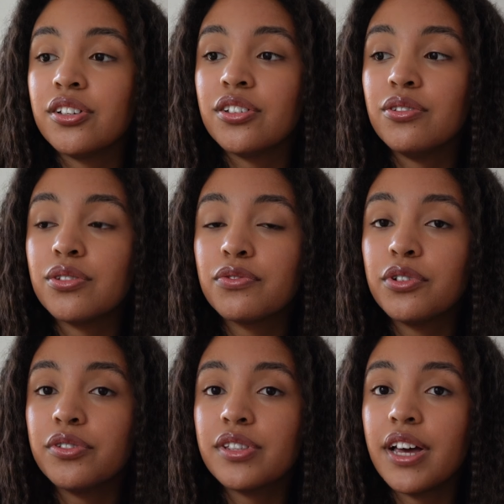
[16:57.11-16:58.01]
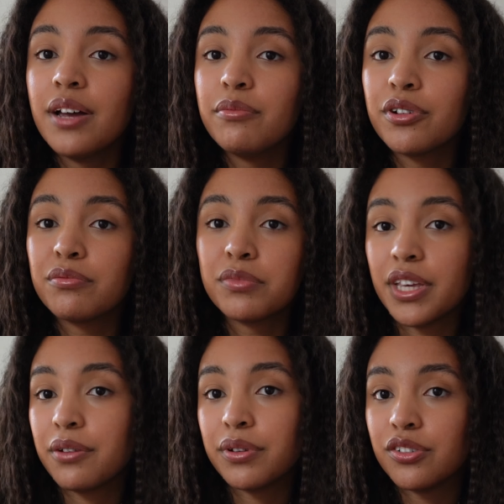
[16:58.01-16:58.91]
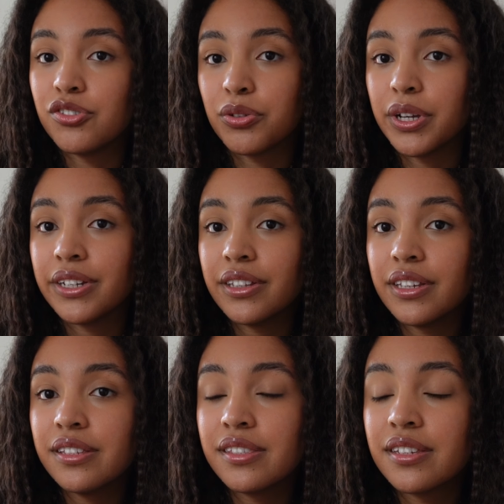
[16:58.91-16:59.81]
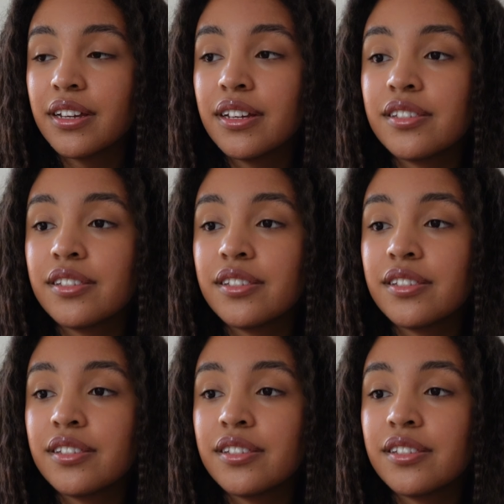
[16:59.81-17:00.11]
useful to them, or they would enjoy it at least.